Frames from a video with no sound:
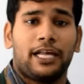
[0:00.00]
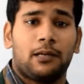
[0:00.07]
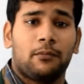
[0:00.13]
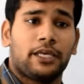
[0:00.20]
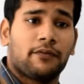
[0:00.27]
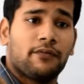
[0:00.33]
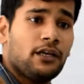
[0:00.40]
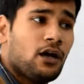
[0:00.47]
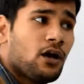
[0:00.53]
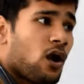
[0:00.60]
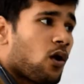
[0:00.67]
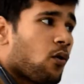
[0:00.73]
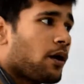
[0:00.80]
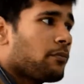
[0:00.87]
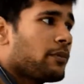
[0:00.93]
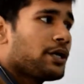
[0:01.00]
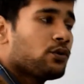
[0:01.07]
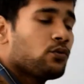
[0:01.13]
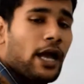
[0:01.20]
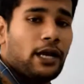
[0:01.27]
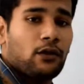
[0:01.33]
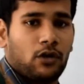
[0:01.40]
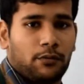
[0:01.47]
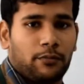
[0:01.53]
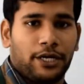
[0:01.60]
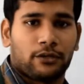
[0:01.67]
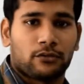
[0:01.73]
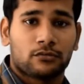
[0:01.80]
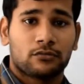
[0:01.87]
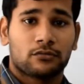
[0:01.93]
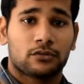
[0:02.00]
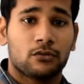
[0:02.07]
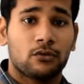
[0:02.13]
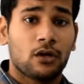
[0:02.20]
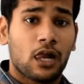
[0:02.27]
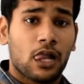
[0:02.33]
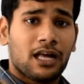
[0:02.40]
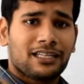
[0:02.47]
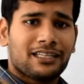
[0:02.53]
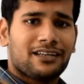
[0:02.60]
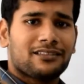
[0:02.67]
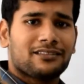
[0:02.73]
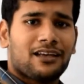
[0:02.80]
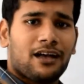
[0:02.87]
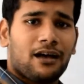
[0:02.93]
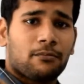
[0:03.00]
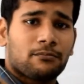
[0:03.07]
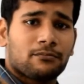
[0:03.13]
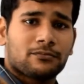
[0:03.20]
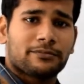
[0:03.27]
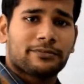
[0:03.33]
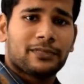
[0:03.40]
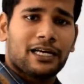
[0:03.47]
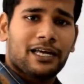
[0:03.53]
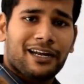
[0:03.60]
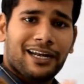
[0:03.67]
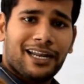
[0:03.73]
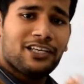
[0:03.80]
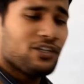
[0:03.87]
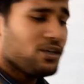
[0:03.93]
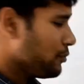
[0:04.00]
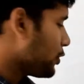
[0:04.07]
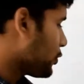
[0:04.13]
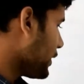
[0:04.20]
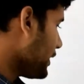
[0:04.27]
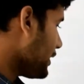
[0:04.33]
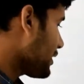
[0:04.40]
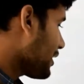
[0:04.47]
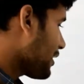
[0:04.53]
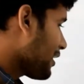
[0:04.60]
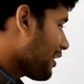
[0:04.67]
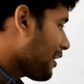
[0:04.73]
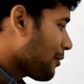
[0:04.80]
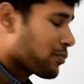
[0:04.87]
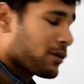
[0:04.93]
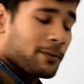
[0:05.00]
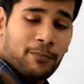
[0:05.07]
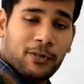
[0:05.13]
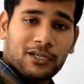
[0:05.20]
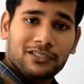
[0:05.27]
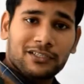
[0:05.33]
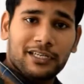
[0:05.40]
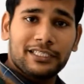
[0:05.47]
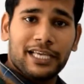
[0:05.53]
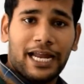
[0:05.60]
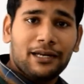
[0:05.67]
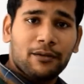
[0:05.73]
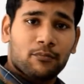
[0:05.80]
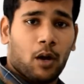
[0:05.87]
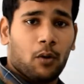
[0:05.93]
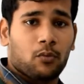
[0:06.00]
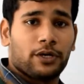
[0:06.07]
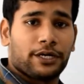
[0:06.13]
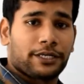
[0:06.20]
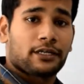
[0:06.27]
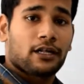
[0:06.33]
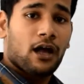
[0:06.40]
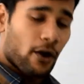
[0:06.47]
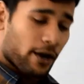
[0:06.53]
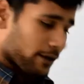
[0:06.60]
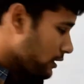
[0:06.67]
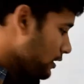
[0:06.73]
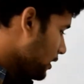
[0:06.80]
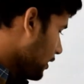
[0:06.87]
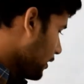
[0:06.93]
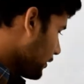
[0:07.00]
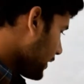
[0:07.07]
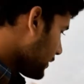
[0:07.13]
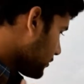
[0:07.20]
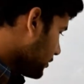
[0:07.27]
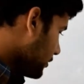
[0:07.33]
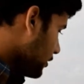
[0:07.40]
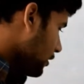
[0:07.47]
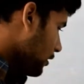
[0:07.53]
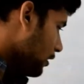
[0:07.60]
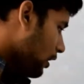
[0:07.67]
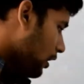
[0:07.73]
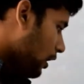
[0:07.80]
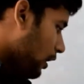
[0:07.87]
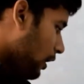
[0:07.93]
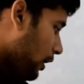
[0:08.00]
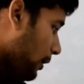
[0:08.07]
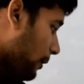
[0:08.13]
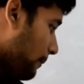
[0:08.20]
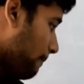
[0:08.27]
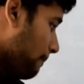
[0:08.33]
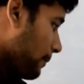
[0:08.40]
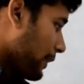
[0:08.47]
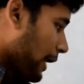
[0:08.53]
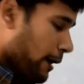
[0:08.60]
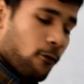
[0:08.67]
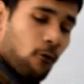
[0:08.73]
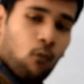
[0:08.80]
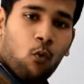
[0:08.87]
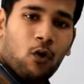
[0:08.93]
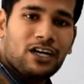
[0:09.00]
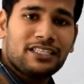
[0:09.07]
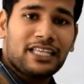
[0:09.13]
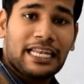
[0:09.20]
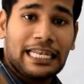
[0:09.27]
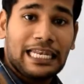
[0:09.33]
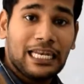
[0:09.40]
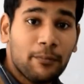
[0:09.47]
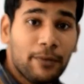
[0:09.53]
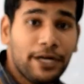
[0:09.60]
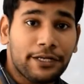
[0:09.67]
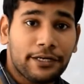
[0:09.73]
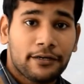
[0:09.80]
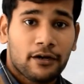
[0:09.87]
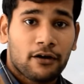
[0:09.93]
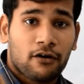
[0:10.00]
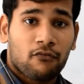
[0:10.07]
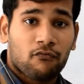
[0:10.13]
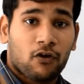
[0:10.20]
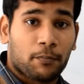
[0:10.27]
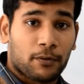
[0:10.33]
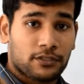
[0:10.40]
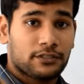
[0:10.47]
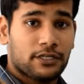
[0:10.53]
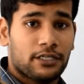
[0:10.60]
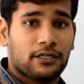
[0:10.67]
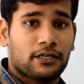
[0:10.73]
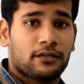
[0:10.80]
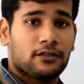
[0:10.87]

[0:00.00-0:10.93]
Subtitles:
I will be giving 1 by 2 and 1 by 2. So there is a relation between percentage and probability. Okay. Next, what is the limit for percentage?